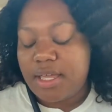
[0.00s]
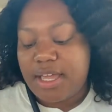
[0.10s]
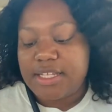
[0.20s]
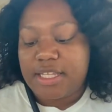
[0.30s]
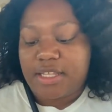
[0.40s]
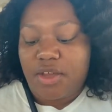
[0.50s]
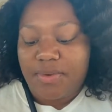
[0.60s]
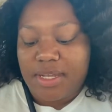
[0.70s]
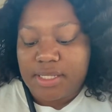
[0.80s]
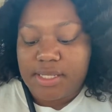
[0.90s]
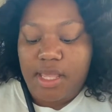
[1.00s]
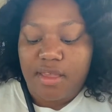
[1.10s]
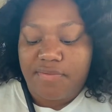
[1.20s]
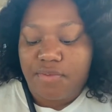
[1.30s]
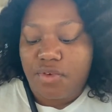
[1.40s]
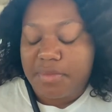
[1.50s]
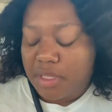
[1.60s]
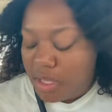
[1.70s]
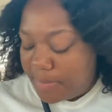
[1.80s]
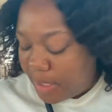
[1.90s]
I just had to go in and sign for them and
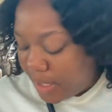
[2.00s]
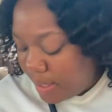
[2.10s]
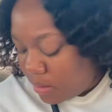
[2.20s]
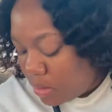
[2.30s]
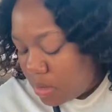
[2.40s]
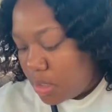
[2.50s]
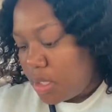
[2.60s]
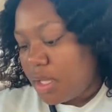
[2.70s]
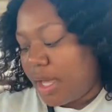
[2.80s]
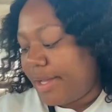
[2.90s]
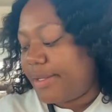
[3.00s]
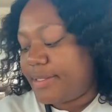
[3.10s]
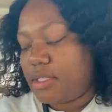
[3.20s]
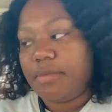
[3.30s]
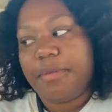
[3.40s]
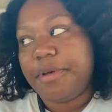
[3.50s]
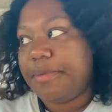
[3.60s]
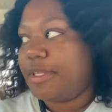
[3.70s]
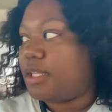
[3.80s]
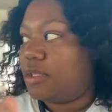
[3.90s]
come back out. I could have sent my mom to
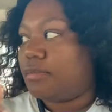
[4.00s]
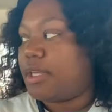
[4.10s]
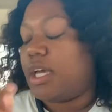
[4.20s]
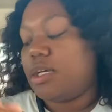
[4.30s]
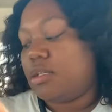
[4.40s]
get them, y'all.